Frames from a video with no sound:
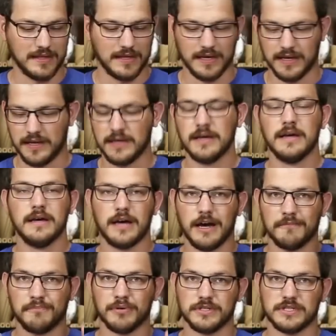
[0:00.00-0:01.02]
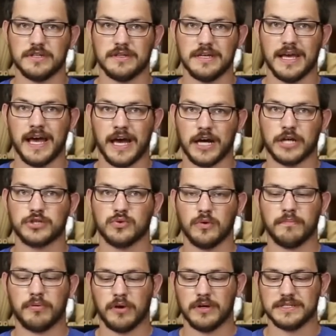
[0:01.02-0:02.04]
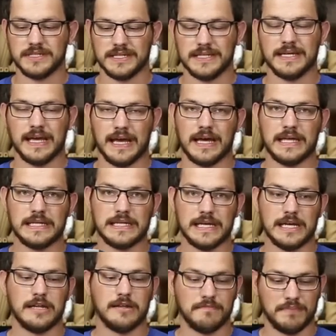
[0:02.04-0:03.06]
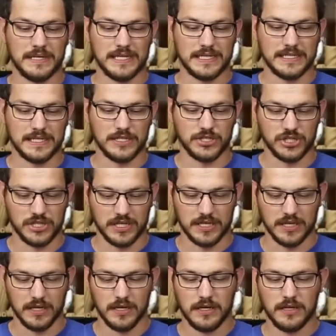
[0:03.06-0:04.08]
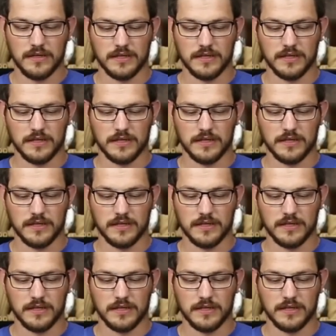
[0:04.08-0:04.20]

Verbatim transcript: and then I printed the actual parts in the end in PETG.